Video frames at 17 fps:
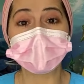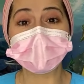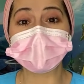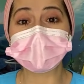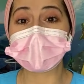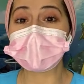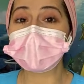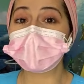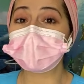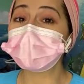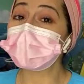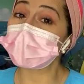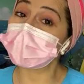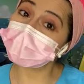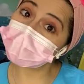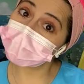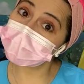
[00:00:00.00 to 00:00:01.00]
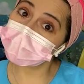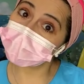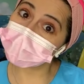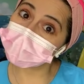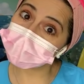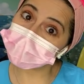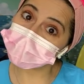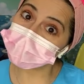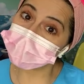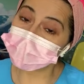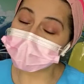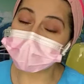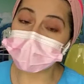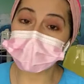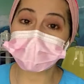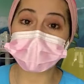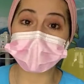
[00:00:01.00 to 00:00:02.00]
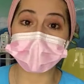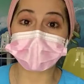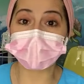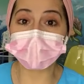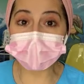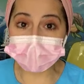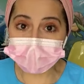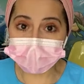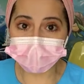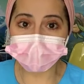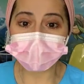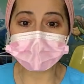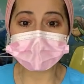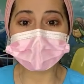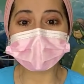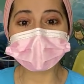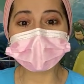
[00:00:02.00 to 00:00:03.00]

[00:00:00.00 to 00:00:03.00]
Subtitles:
is I love to answer your questions with whatever I know,